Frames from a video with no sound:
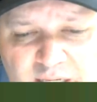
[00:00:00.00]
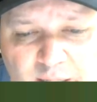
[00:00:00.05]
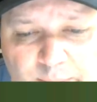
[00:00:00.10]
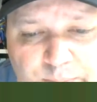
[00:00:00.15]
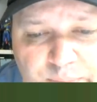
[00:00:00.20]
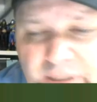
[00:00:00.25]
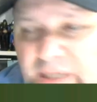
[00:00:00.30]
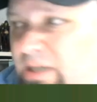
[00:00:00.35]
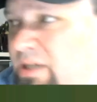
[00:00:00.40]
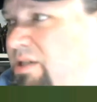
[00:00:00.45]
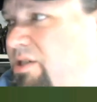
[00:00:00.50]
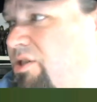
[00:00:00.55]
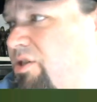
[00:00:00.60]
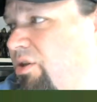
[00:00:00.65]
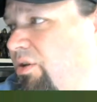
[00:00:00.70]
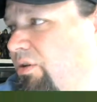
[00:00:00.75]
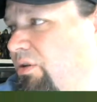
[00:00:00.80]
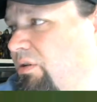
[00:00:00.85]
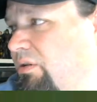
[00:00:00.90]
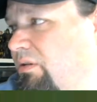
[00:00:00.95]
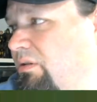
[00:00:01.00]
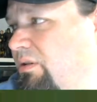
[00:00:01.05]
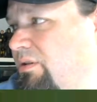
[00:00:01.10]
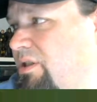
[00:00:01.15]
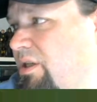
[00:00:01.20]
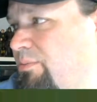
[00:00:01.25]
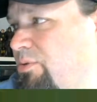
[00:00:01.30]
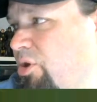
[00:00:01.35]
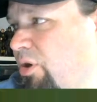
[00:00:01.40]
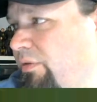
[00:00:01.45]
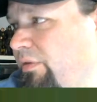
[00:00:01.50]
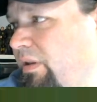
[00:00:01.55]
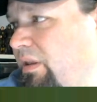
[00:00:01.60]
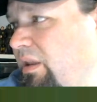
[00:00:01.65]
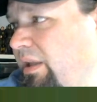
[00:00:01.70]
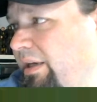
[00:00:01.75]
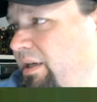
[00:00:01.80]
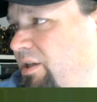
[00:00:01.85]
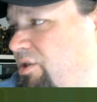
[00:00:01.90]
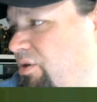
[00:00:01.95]
a pistol. Some sort of a
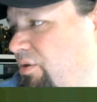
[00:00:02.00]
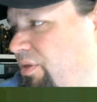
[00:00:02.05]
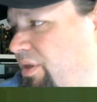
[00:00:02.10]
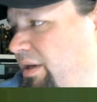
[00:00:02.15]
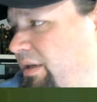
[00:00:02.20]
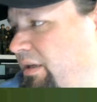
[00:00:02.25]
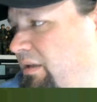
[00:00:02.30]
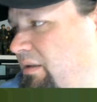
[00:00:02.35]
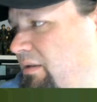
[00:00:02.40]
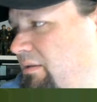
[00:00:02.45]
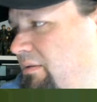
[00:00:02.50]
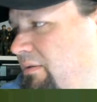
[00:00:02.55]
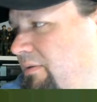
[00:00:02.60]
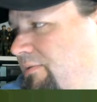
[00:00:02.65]
laser thing.